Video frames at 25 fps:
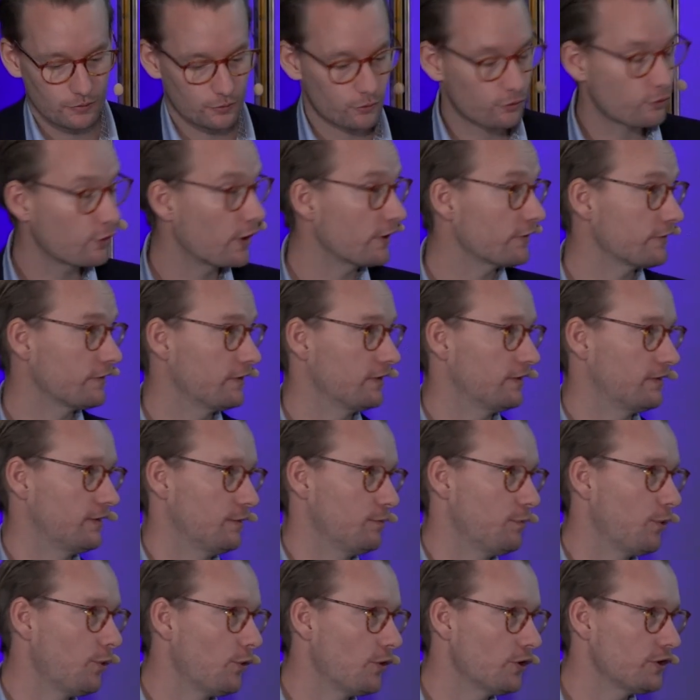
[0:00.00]
trust is
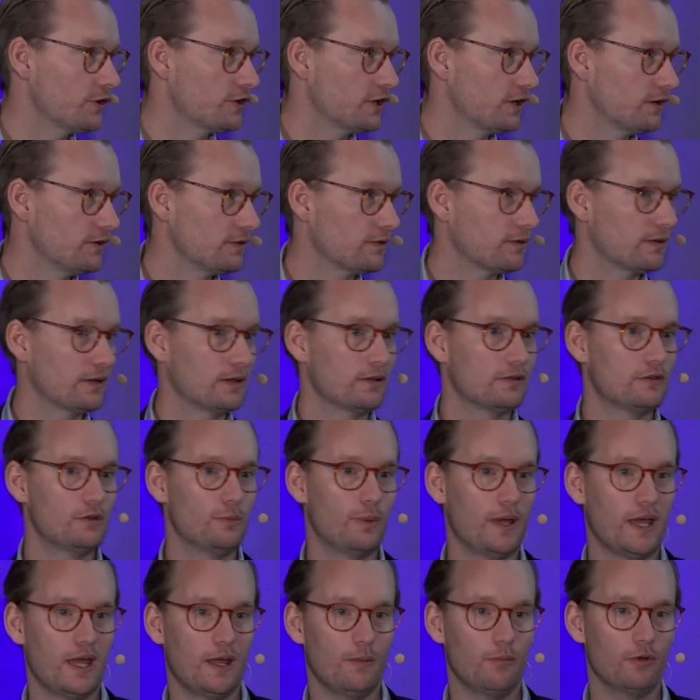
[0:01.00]
important, and to
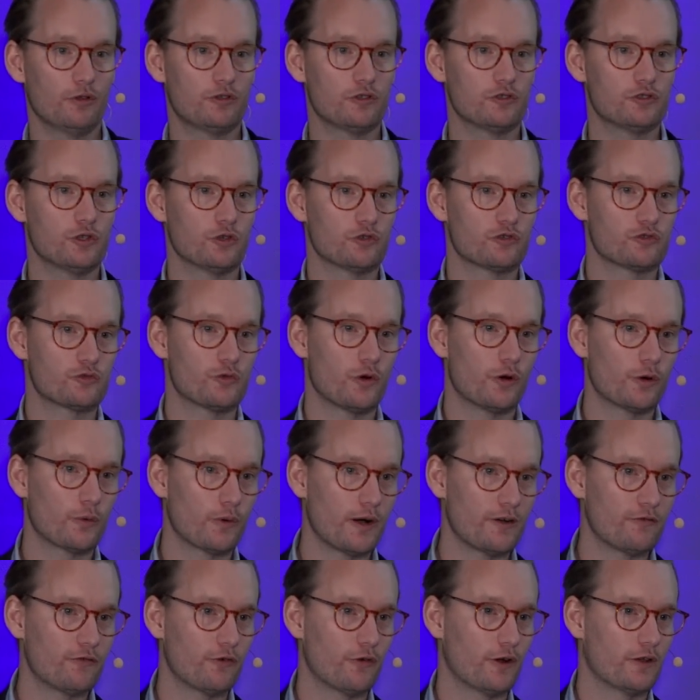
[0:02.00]
be able to show strong
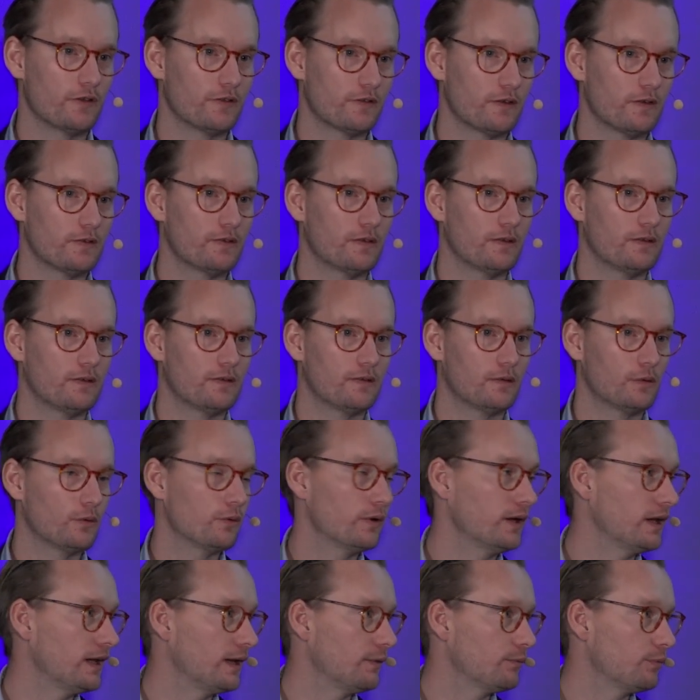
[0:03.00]
references is
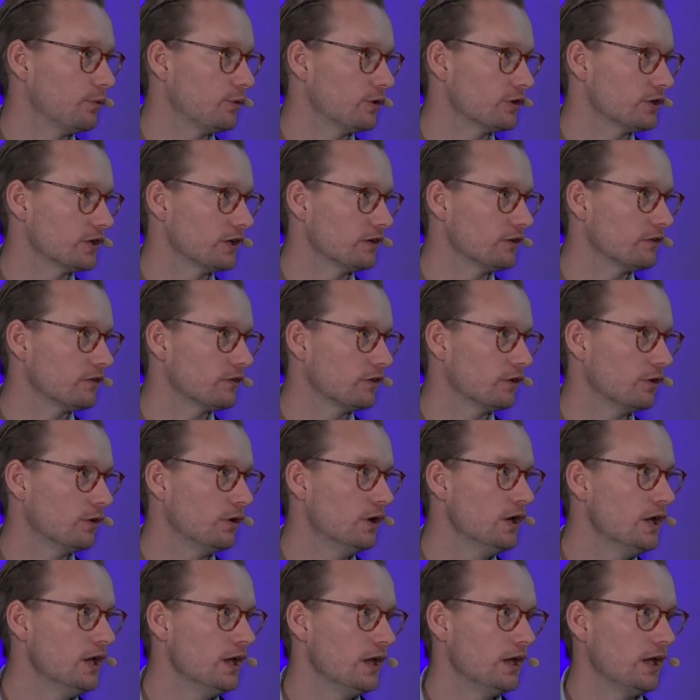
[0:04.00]
really important. So
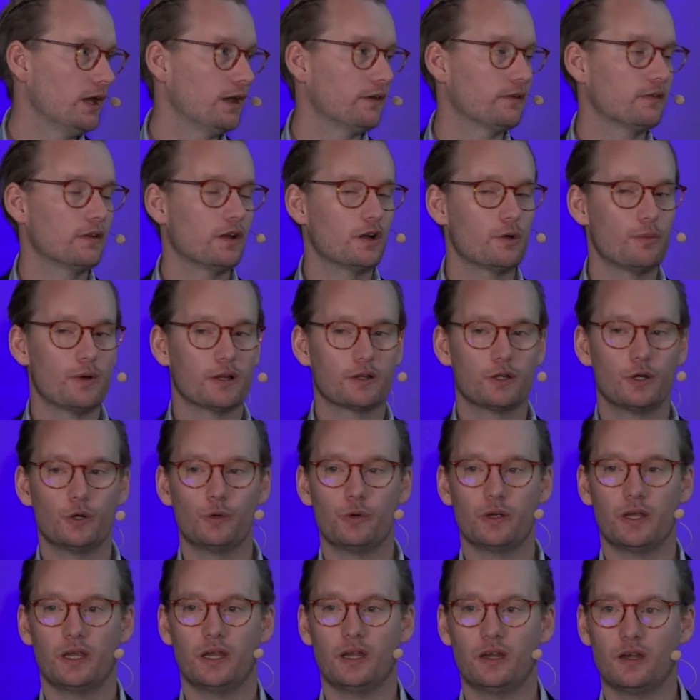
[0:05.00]
it's not about
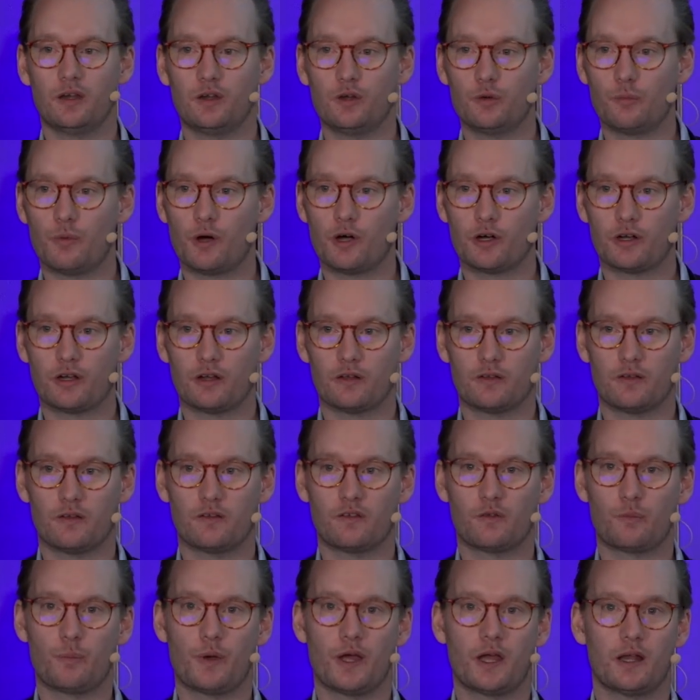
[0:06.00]
going in a new market and
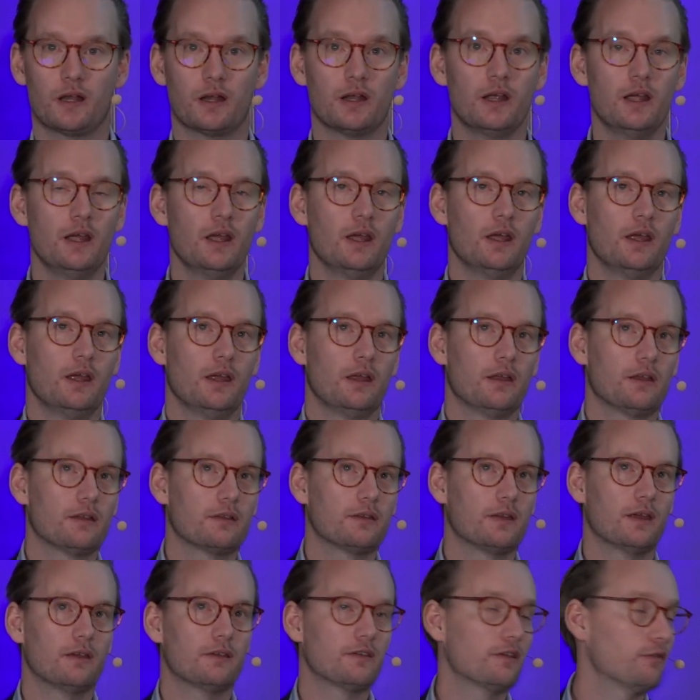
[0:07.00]
spend
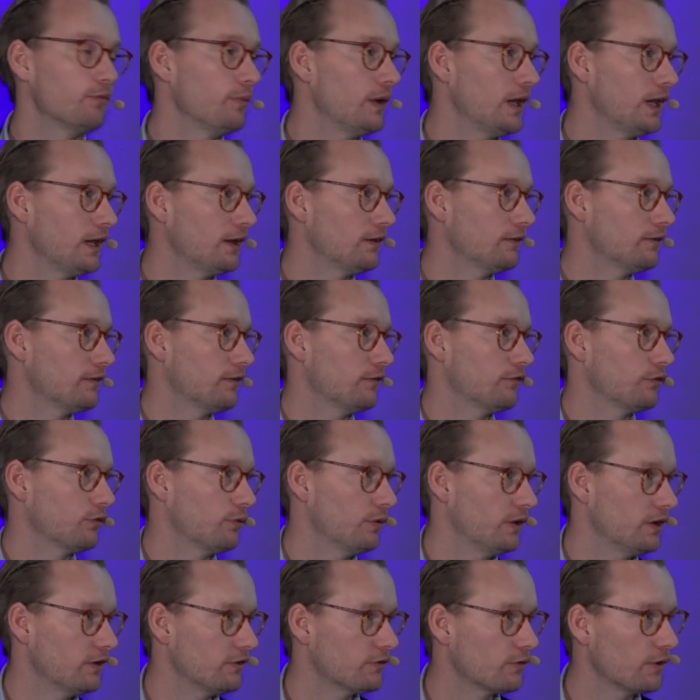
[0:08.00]
tens of millions of
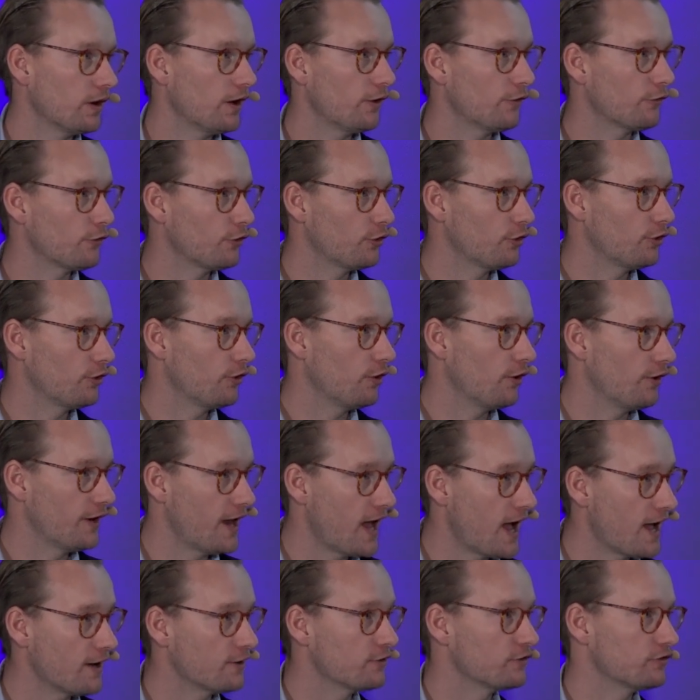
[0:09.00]
Swedish crowns on
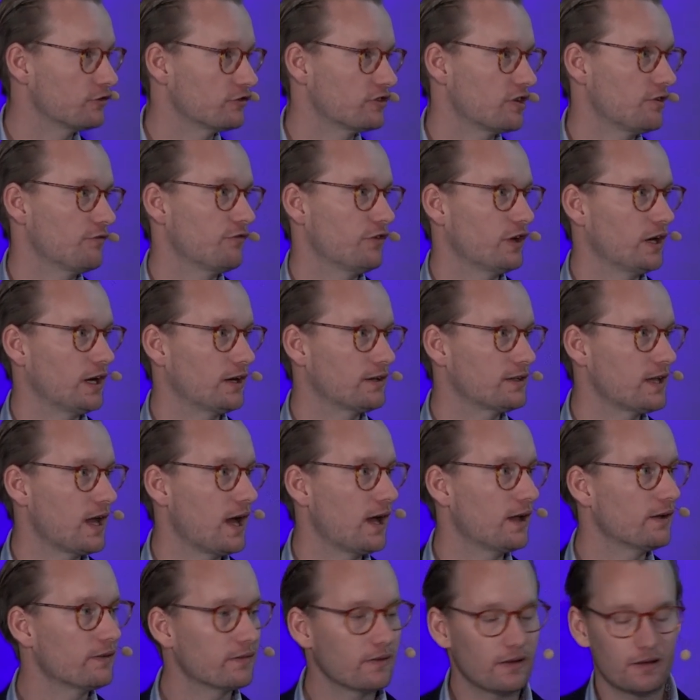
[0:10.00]
ads or something like
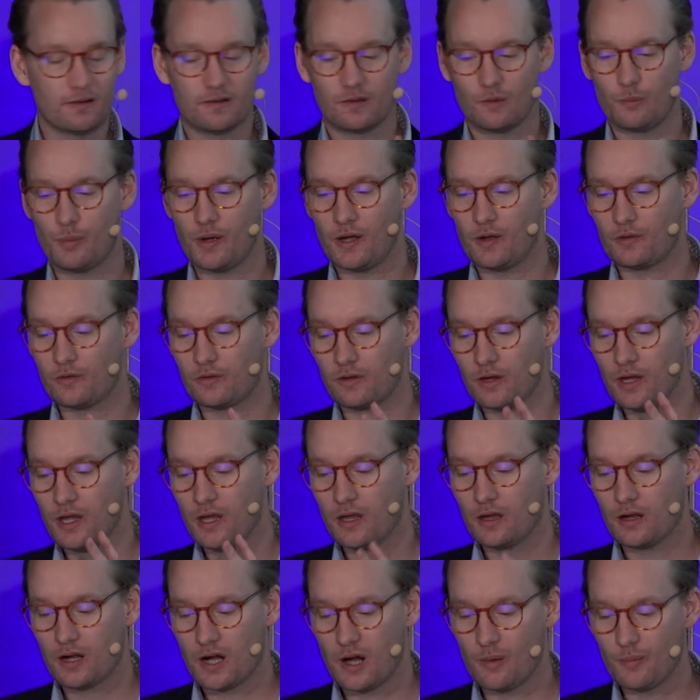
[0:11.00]
that. It's about
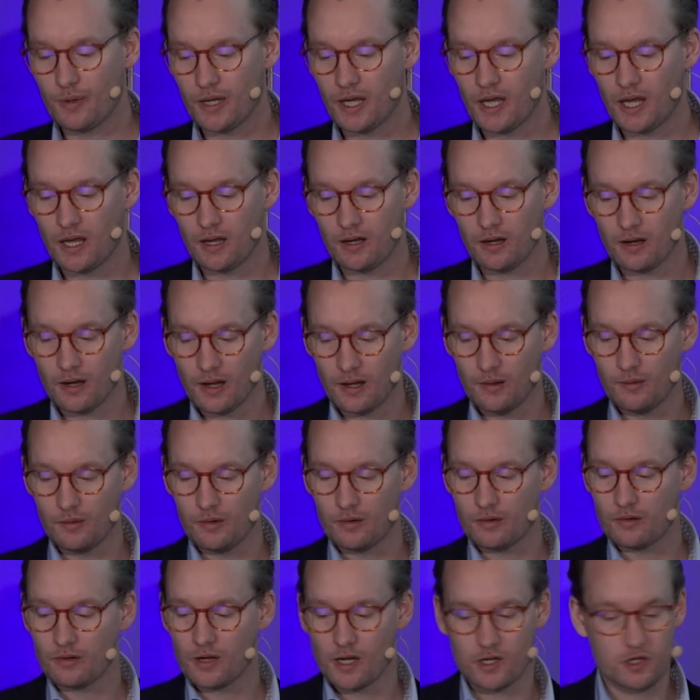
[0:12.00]
coming in
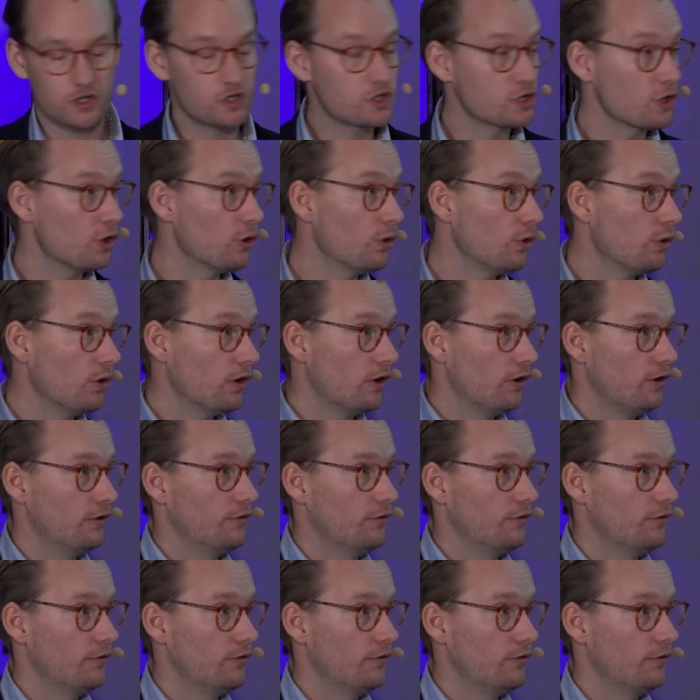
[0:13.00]
and show